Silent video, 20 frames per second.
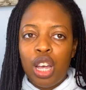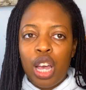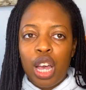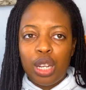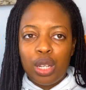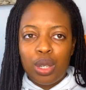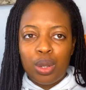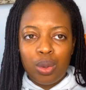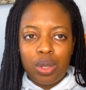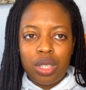
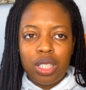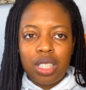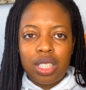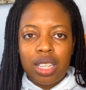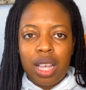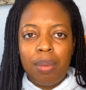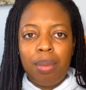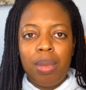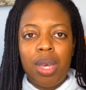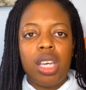Notice
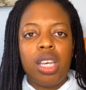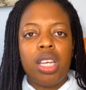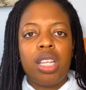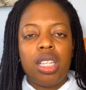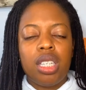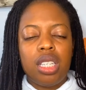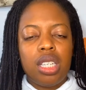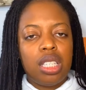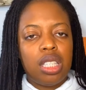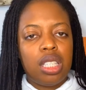I'm making the
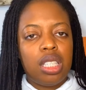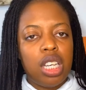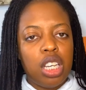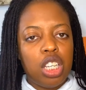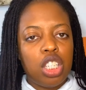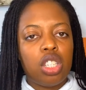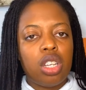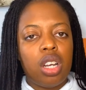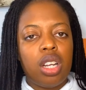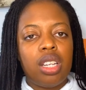
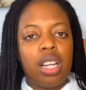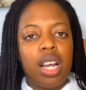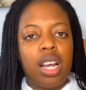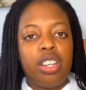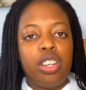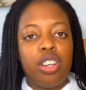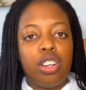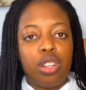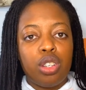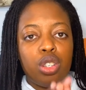distinction that
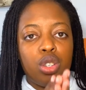there are